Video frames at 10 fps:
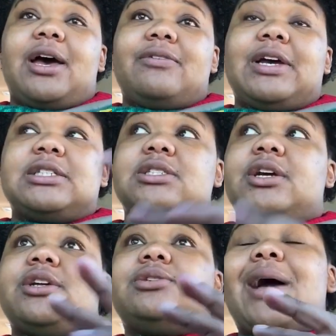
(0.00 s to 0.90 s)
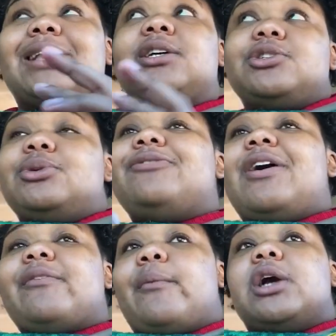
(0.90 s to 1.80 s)
I turned 25 in
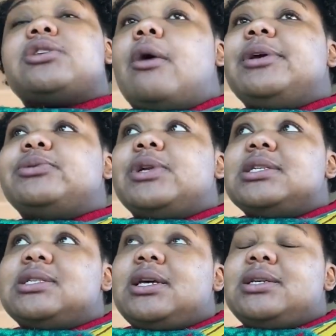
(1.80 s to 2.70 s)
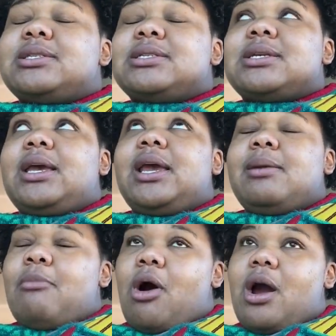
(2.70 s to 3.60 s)
March, so I'll be 26 in
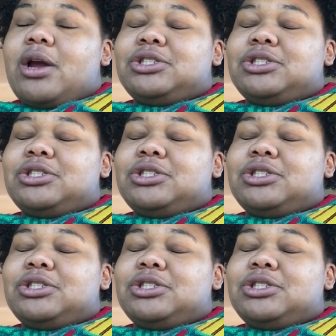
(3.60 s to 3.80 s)
March.